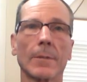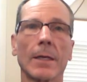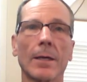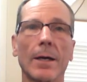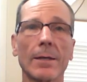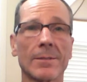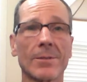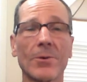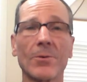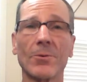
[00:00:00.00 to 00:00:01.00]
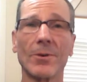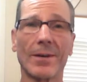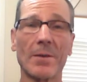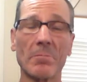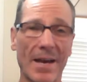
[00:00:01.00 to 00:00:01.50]
Hi, so
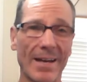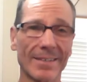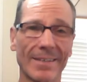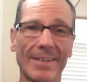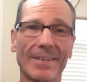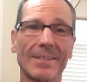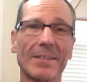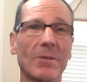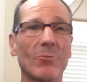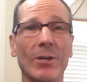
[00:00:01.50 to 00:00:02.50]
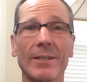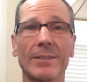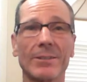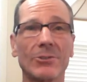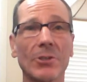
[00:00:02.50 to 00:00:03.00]
I'm back, and I'm ready to
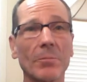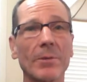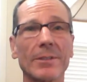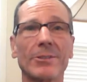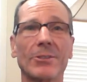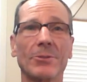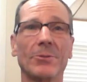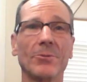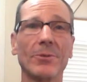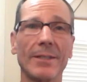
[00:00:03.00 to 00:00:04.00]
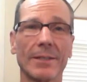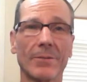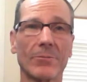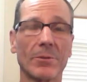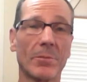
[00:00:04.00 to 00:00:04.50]
jump into the reading of
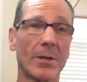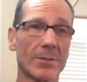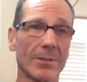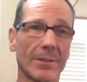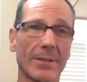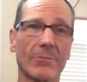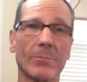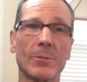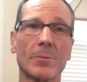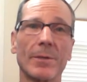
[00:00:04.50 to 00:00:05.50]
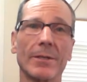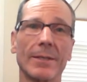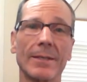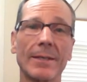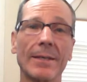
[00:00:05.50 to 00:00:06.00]
the puzzle, A Gift from Spirit.
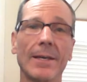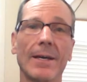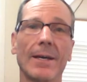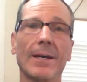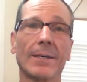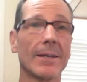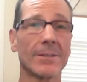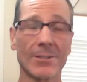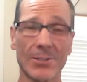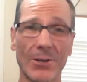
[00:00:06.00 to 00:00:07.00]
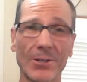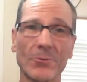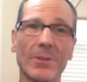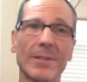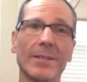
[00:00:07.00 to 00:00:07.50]
Again, starting
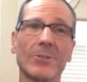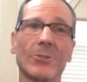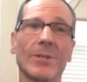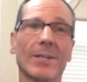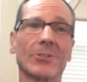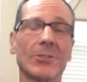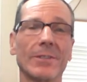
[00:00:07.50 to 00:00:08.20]
with the introduction.